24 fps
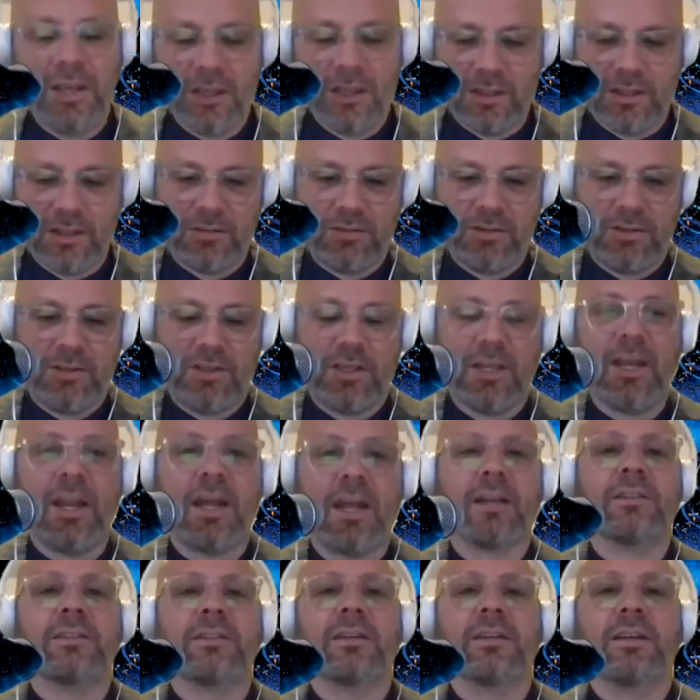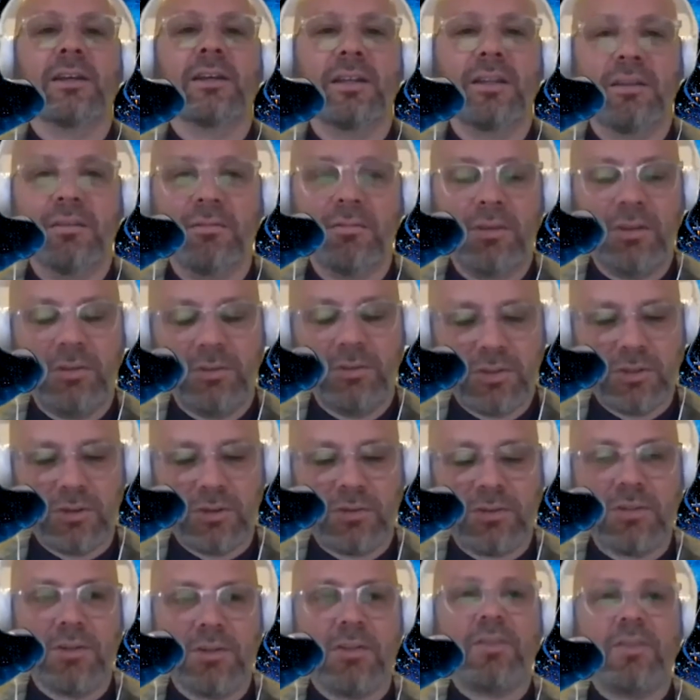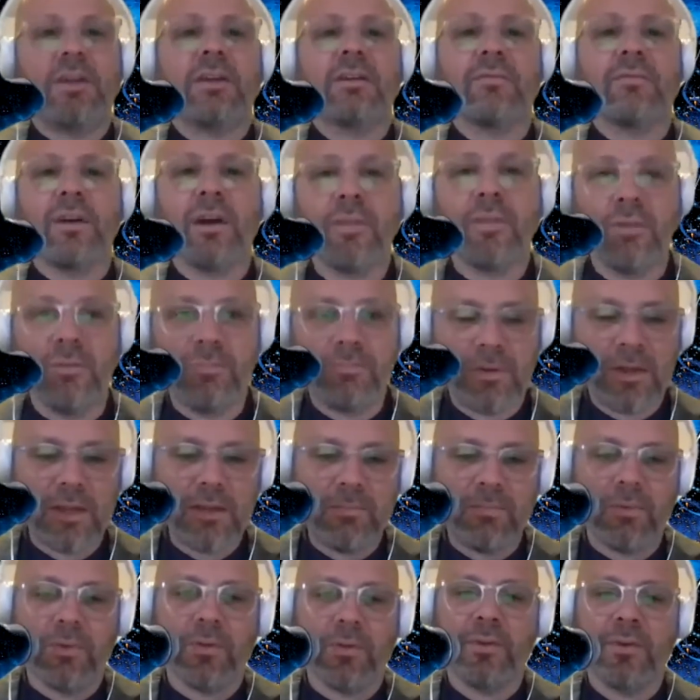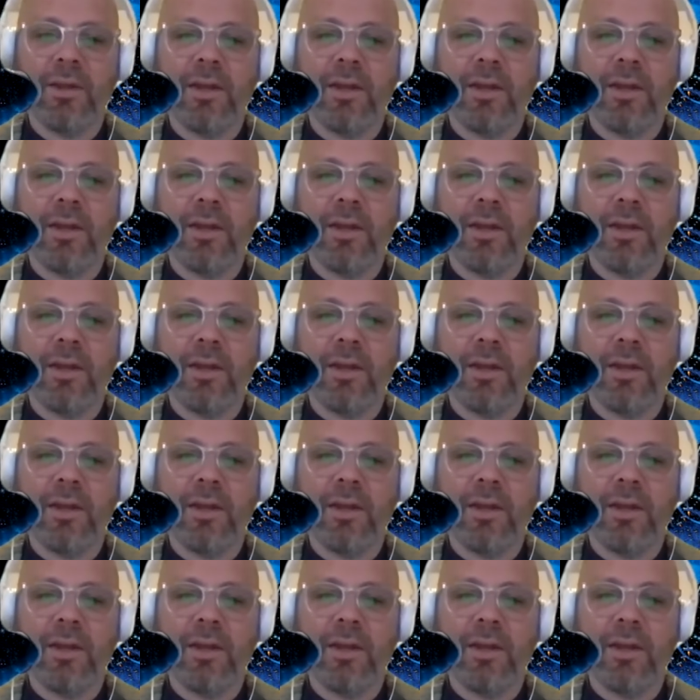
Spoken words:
it connected, and you start to think of other people.